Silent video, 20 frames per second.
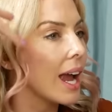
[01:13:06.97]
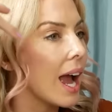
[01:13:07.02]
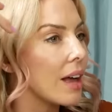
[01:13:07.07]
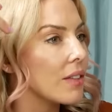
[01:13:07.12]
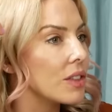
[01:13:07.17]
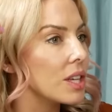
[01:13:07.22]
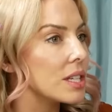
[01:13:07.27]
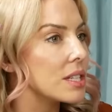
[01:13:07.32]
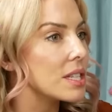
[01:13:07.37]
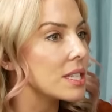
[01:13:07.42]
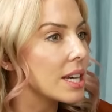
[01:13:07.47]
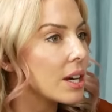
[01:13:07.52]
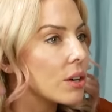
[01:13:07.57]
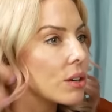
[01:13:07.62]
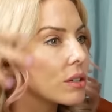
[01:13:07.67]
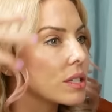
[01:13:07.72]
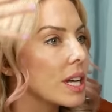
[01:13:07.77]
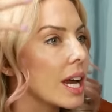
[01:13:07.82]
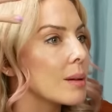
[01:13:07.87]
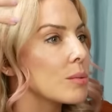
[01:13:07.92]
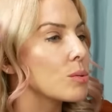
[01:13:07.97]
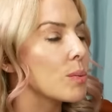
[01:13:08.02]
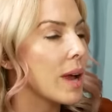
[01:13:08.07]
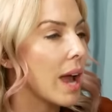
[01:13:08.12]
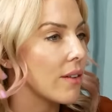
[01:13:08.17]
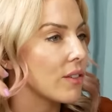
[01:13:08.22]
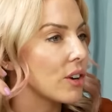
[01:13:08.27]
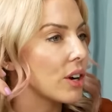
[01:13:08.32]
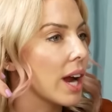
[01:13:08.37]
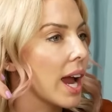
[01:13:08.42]
these stereotypes we
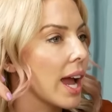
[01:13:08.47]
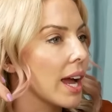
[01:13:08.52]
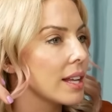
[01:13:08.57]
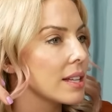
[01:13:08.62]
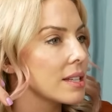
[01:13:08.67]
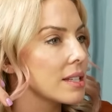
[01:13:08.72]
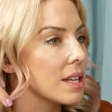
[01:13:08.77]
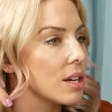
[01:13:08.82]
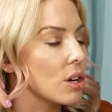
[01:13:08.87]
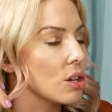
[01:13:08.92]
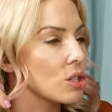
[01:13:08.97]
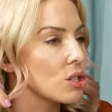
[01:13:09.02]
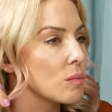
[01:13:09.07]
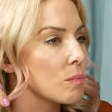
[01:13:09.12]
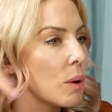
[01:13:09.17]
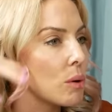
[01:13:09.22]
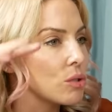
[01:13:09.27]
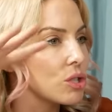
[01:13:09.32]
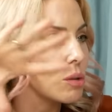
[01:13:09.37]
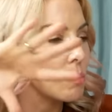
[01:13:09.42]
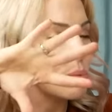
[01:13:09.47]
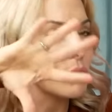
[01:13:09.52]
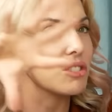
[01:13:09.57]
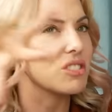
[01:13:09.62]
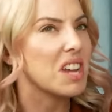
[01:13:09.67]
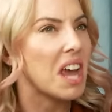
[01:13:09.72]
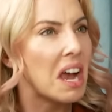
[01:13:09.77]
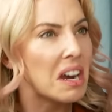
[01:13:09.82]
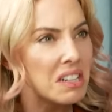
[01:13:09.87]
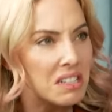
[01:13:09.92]
have in our heads that are supposed to
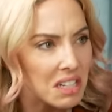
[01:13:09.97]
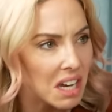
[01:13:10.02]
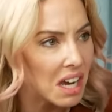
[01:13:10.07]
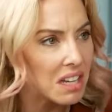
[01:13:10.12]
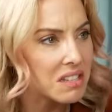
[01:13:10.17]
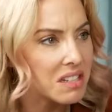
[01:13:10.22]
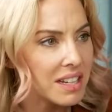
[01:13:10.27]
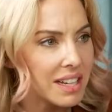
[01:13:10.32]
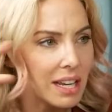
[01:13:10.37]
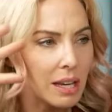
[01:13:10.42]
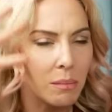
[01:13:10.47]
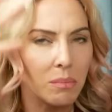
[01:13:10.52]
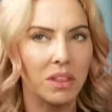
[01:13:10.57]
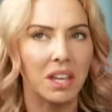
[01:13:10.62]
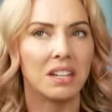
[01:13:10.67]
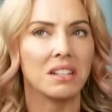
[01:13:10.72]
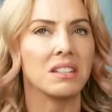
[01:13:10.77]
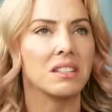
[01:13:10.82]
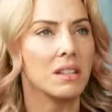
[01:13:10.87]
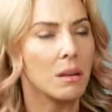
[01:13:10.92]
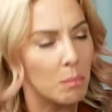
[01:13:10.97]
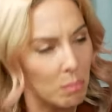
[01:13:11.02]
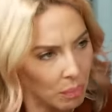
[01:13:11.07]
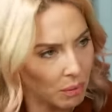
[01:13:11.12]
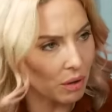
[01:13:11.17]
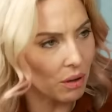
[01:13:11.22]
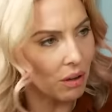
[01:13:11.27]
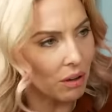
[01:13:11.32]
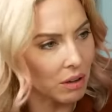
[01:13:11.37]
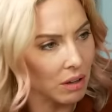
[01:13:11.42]
protect us and keep things
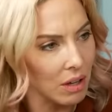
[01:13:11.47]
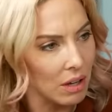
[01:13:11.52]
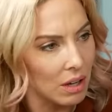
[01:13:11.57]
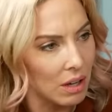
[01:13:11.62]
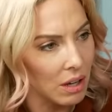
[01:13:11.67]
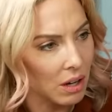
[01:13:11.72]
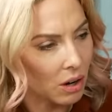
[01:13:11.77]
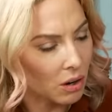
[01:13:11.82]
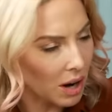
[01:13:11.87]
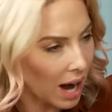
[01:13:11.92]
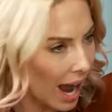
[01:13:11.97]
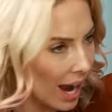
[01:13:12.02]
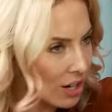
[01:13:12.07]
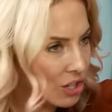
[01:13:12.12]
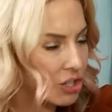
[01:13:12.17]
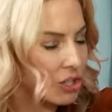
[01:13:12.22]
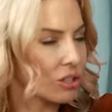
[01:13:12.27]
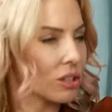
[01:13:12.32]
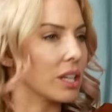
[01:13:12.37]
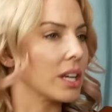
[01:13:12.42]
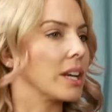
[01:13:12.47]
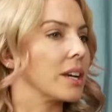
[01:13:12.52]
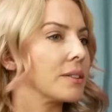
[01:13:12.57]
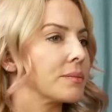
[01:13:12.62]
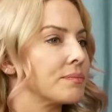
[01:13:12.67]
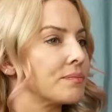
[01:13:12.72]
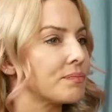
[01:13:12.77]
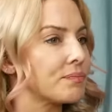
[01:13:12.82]
simple are actually